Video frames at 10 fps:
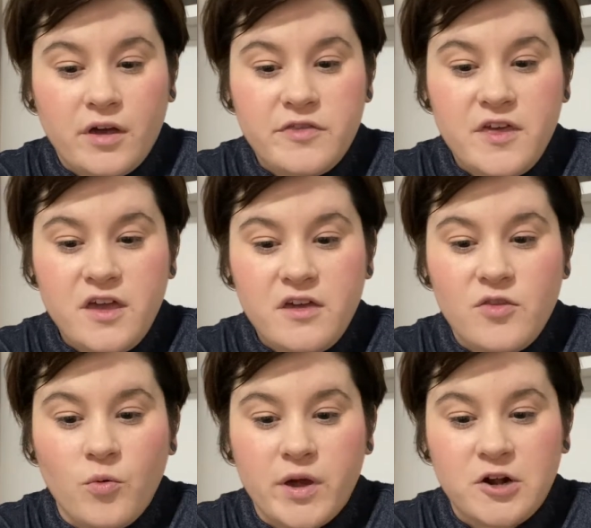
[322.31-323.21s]
think in
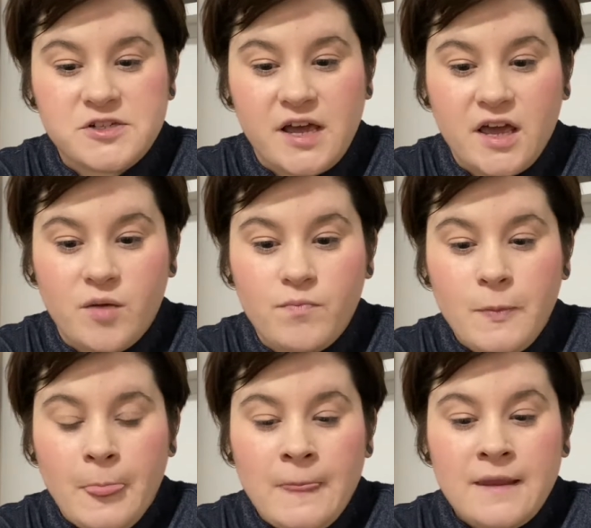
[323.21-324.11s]
the wintertime
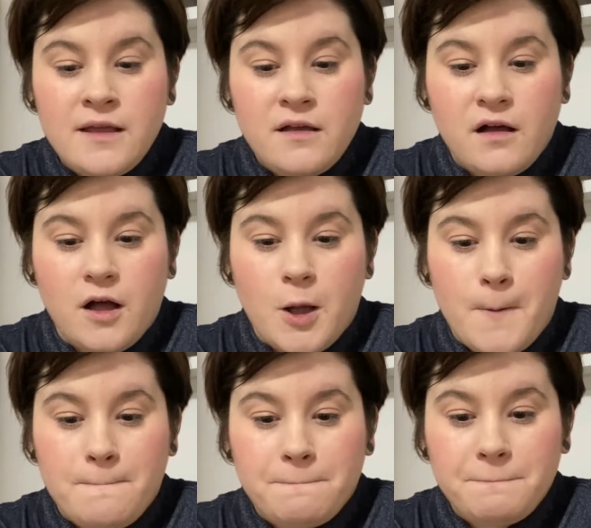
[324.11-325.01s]

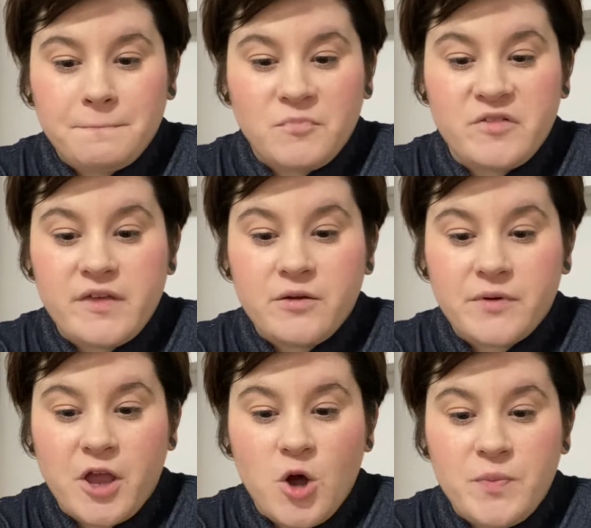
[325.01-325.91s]
when they
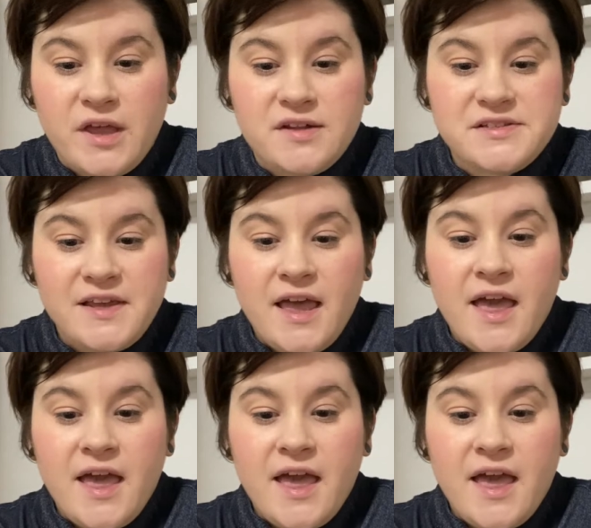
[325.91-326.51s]
reopened.